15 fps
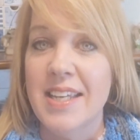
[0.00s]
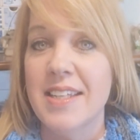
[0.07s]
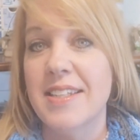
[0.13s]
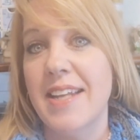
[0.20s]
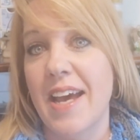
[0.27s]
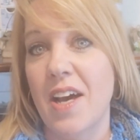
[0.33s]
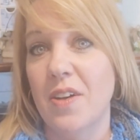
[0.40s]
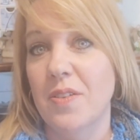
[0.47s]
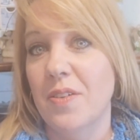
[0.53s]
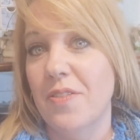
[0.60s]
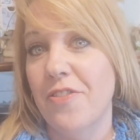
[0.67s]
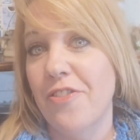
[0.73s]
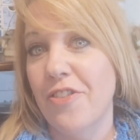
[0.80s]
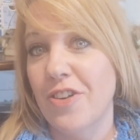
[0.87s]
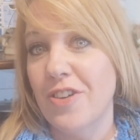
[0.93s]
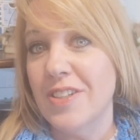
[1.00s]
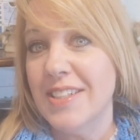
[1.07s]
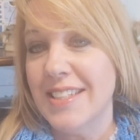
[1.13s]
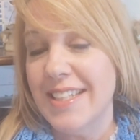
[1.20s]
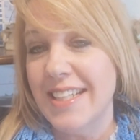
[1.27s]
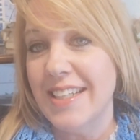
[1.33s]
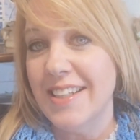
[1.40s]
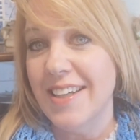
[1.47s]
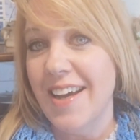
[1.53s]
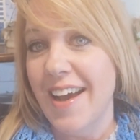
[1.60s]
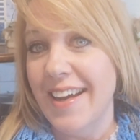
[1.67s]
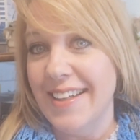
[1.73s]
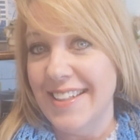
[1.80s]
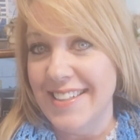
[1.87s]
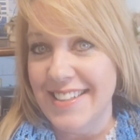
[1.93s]
Now, first thing
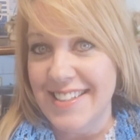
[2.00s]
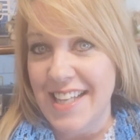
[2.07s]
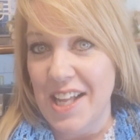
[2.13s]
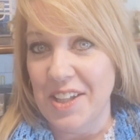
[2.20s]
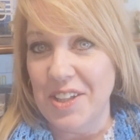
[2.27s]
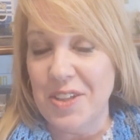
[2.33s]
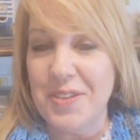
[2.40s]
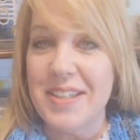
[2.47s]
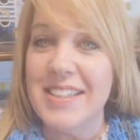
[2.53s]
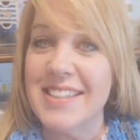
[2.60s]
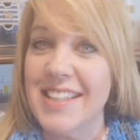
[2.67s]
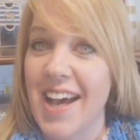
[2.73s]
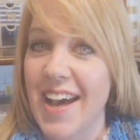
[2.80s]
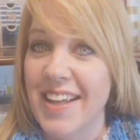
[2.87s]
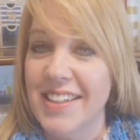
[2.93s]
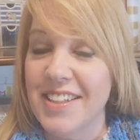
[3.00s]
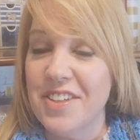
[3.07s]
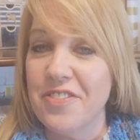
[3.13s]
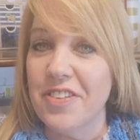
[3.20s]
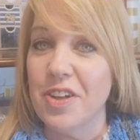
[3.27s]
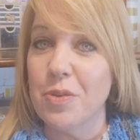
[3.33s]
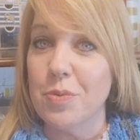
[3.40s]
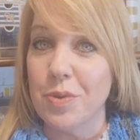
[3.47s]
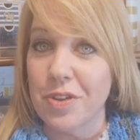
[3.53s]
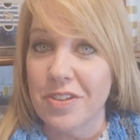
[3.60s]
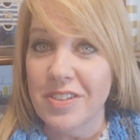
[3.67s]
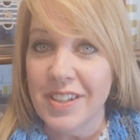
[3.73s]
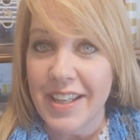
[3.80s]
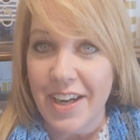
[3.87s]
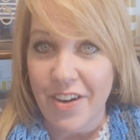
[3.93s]
I need to tell you is I live in a
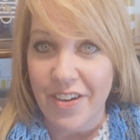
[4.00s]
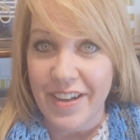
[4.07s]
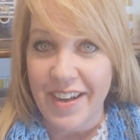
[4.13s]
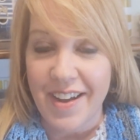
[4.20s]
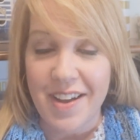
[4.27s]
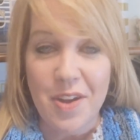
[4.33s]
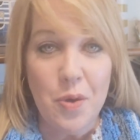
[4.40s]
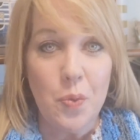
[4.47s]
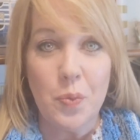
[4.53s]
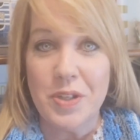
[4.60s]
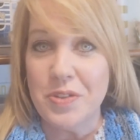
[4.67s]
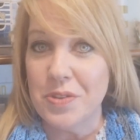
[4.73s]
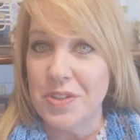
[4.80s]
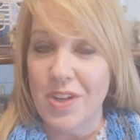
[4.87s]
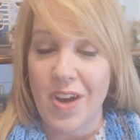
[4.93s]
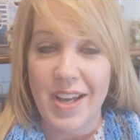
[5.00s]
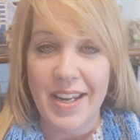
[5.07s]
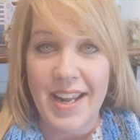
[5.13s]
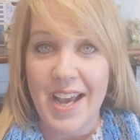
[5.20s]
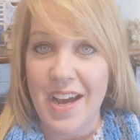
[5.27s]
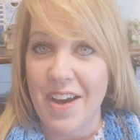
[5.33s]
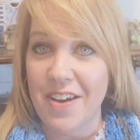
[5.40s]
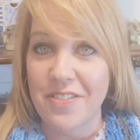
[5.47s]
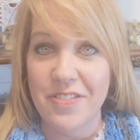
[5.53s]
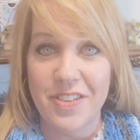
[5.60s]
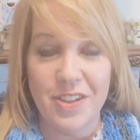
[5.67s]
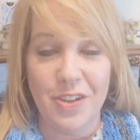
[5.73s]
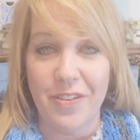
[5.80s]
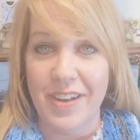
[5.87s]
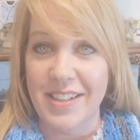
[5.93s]
rural area. We do not have
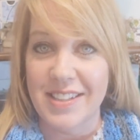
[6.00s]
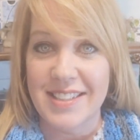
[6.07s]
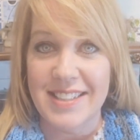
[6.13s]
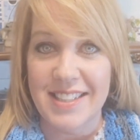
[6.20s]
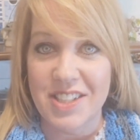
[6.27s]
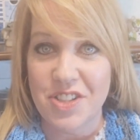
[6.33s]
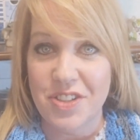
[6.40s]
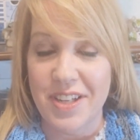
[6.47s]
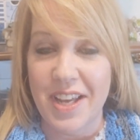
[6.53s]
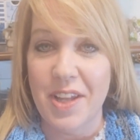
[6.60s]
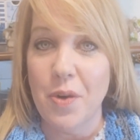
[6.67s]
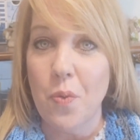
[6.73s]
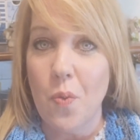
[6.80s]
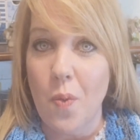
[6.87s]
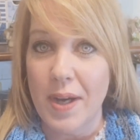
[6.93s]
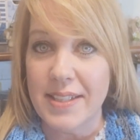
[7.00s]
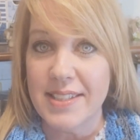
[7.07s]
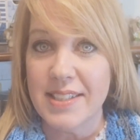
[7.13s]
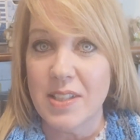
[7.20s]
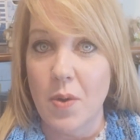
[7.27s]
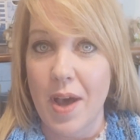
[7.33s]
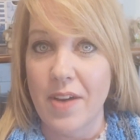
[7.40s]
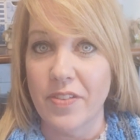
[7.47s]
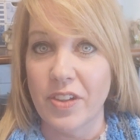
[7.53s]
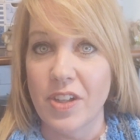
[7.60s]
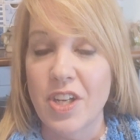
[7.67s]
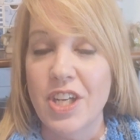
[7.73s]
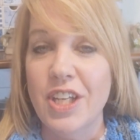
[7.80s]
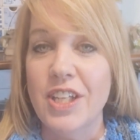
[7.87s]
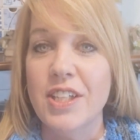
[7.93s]
the greatest internet whatsoever.
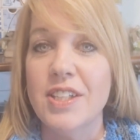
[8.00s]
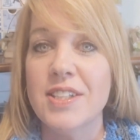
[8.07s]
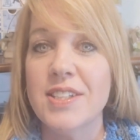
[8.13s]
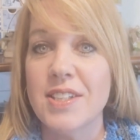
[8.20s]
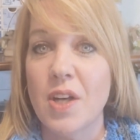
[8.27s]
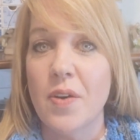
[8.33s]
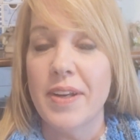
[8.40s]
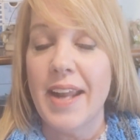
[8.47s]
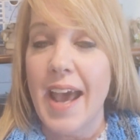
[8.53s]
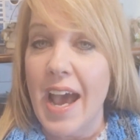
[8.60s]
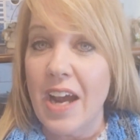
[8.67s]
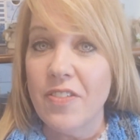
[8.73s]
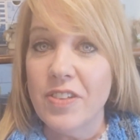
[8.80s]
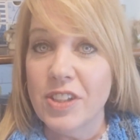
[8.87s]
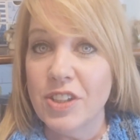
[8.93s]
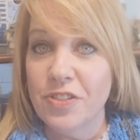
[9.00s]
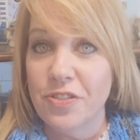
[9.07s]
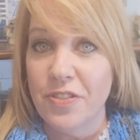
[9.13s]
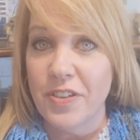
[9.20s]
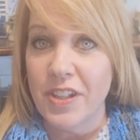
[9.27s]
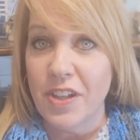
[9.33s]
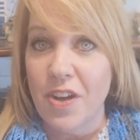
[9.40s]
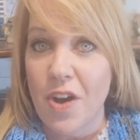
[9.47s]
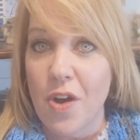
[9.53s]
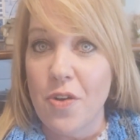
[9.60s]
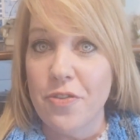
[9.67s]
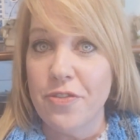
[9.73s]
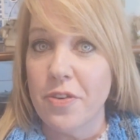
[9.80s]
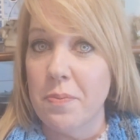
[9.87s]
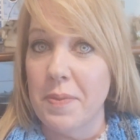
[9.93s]
So an average video
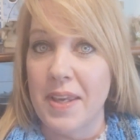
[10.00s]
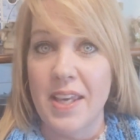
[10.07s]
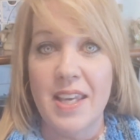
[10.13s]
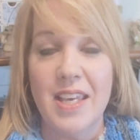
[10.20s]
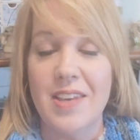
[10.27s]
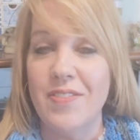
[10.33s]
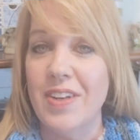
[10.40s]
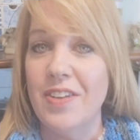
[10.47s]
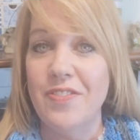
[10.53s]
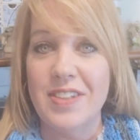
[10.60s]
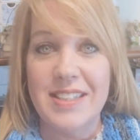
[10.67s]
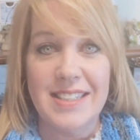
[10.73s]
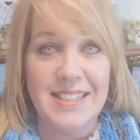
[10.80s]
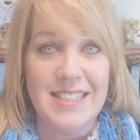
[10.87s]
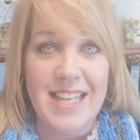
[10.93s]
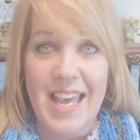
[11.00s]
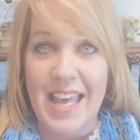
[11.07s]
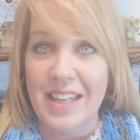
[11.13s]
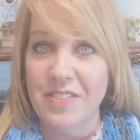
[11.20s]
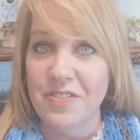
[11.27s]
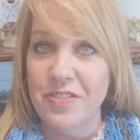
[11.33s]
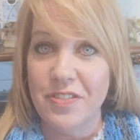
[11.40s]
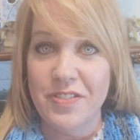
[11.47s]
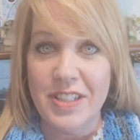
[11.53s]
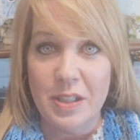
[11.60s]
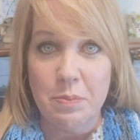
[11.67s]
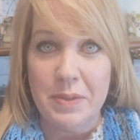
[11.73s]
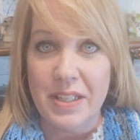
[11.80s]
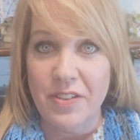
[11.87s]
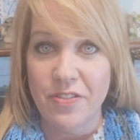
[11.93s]
for me, even if it's a 10-15
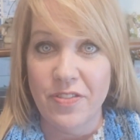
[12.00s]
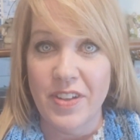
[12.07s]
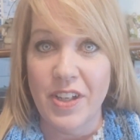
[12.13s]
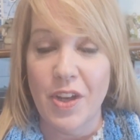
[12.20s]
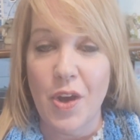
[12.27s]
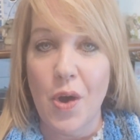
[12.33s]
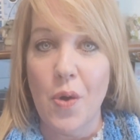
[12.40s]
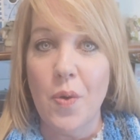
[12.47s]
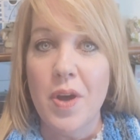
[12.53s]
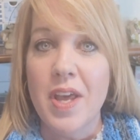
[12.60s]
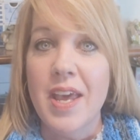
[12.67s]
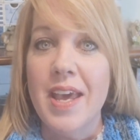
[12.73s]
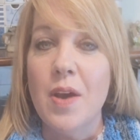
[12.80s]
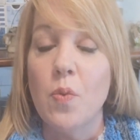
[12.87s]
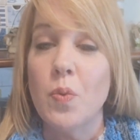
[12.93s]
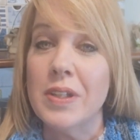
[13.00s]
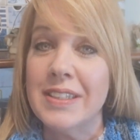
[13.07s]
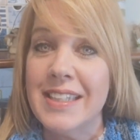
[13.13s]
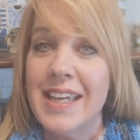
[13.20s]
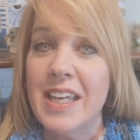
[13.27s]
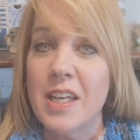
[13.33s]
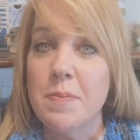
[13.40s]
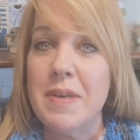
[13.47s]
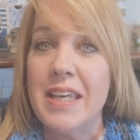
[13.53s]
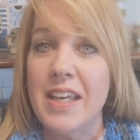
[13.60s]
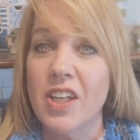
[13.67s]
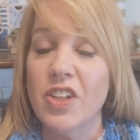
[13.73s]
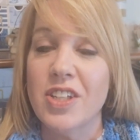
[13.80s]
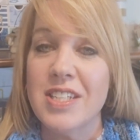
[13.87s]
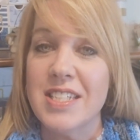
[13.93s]
minute video, will take me
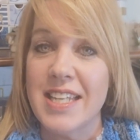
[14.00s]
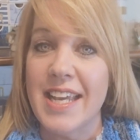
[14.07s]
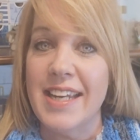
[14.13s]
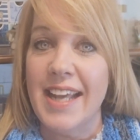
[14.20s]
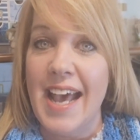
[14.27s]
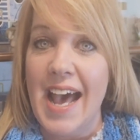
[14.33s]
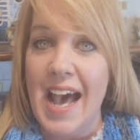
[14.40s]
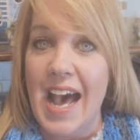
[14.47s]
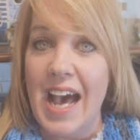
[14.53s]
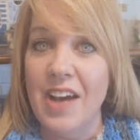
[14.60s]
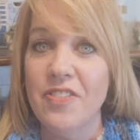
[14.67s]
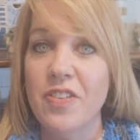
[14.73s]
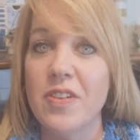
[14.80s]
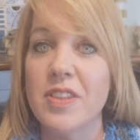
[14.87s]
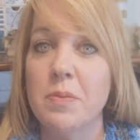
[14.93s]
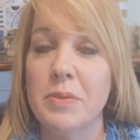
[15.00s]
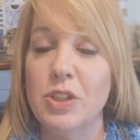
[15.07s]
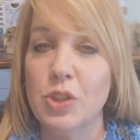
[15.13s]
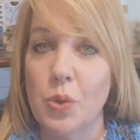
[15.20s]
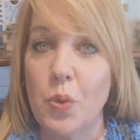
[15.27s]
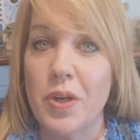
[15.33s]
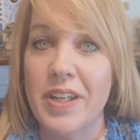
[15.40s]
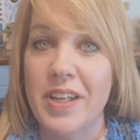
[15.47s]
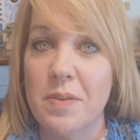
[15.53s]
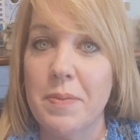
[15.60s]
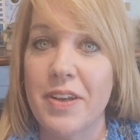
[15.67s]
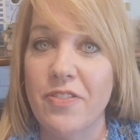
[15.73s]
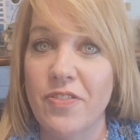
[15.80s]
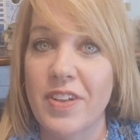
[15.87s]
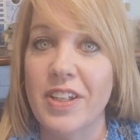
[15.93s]
a good day and a half. The majority of
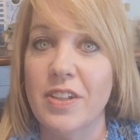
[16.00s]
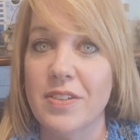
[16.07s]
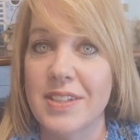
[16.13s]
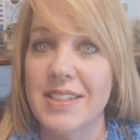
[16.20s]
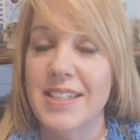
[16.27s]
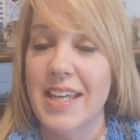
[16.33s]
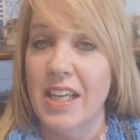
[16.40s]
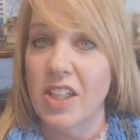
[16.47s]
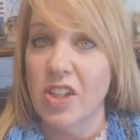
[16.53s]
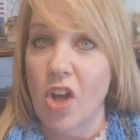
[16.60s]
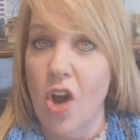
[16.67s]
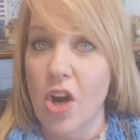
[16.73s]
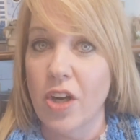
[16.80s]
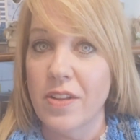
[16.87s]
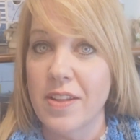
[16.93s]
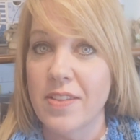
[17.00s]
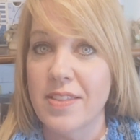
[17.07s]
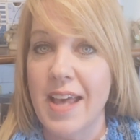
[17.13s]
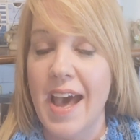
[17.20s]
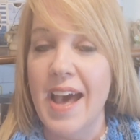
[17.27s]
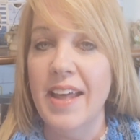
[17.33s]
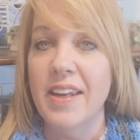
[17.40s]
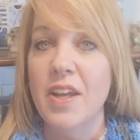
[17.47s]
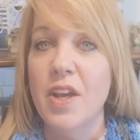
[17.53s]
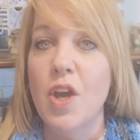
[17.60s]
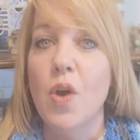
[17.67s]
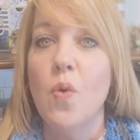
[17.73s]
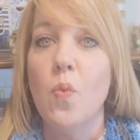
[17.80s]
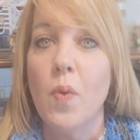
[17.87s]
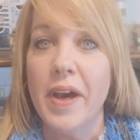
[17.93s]
my videos take longer than that.
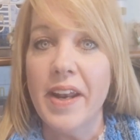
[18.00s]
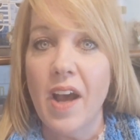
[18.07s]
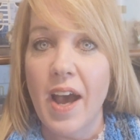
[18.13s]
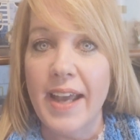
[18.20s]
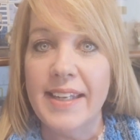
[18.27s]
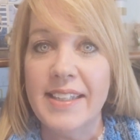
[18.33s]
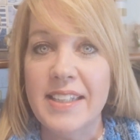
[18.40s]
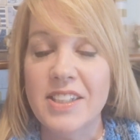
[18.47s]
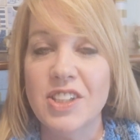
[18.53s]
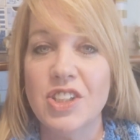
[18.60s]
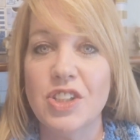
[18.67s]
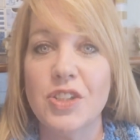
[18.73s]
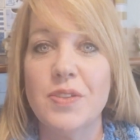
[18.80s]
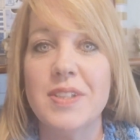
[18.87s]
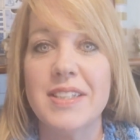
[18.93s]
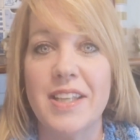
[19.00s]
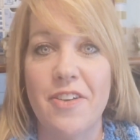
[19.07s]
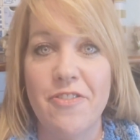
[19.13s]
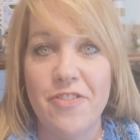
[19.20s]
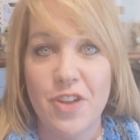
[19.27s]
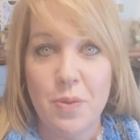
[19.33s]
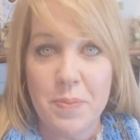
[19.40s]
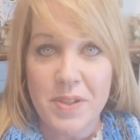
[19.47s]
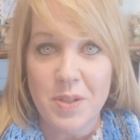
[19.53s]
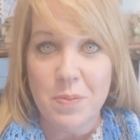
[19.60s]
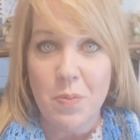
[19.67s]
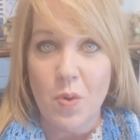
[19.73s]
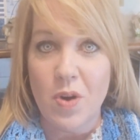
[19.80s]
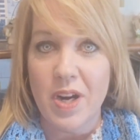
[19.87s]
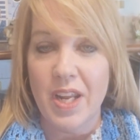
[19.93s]
What I need to do is I film in the
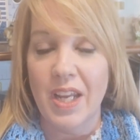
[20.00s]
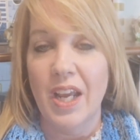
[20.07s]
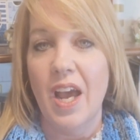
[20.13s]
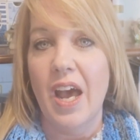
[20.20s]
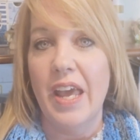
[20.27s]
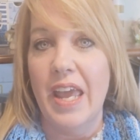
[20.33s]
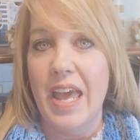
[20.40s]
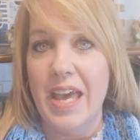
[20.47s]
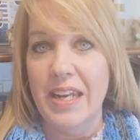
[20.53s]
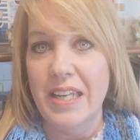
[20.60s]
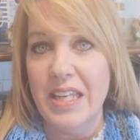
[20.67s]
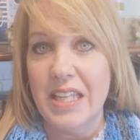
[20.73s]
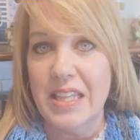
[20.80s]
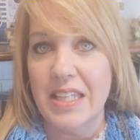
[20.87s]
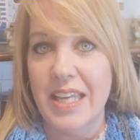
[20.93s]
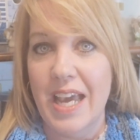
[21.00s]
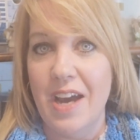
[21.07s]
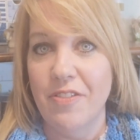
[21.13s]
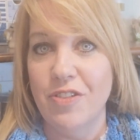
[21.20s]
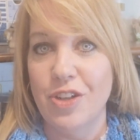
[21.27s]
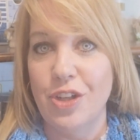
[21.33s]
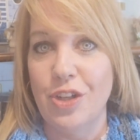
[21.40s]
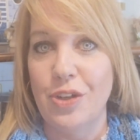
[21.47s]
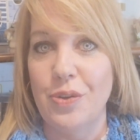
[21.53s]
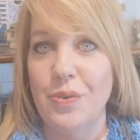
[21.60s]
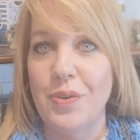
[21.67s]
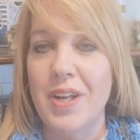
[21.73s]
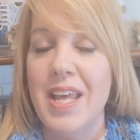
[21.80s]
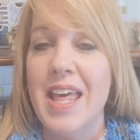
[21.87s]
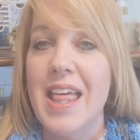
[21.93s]
morning, I edit in the
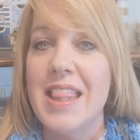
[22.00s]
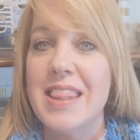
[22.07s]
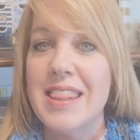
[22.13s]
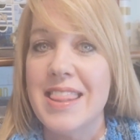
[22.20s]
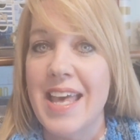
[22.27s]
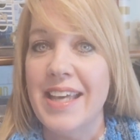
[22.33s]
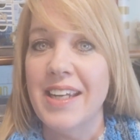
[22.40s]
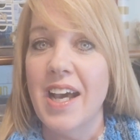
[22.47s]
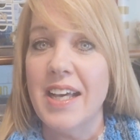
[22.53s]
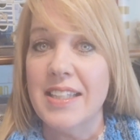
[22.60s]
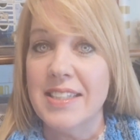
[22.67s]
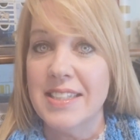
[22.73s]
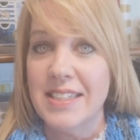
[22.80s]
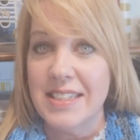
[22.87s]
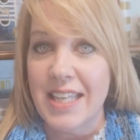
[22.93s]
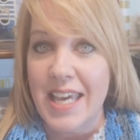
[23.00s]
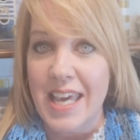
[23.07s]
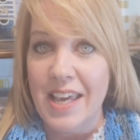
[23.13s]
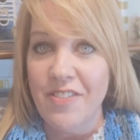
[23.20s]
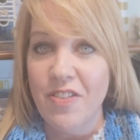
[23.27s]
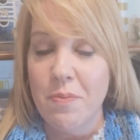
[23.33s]
afternoon, then I save